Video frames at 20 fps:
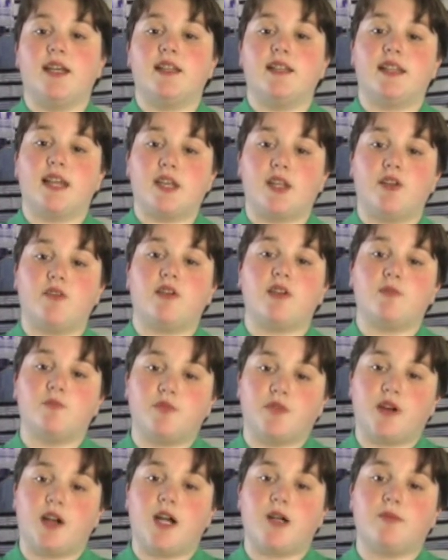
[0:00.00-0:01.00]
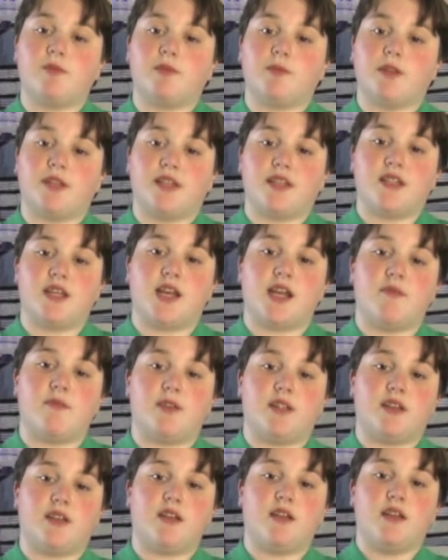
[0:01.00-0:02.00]
then you can probably type
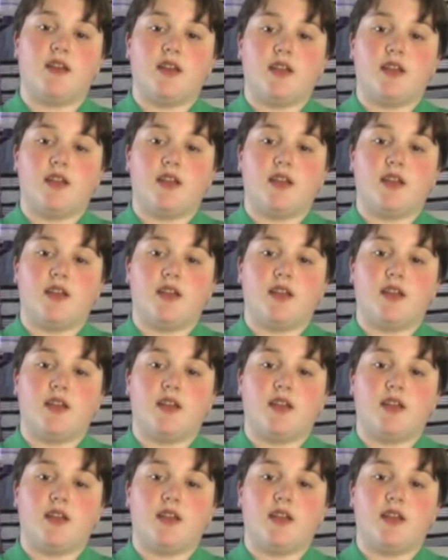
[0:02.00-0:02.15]
in